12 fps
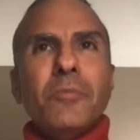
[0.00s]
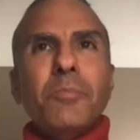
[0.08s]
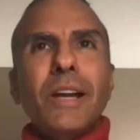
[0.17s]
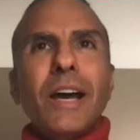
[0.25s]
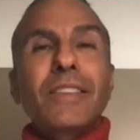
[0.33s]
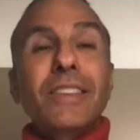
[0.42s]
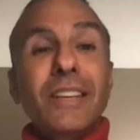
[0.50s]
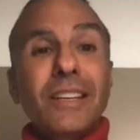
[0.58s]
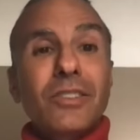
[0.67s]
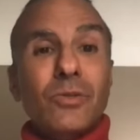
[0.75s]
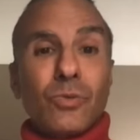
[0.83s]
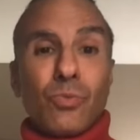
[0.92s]
But I
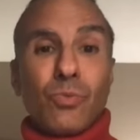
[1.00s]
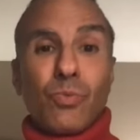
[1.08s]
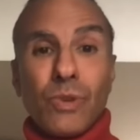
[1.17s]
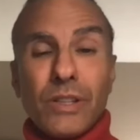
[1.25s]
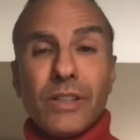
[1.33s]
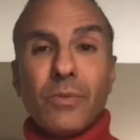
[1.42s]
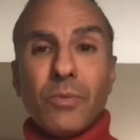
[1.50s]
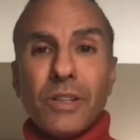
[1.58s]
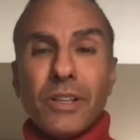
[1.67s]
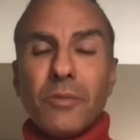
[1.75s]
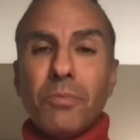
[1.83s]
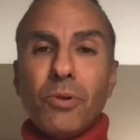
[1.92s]
think it's really,
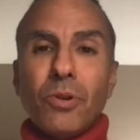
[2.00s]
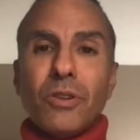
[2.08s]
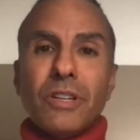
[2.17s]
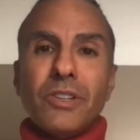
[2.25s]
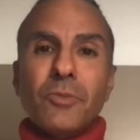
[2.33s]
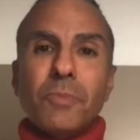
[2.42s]
really important,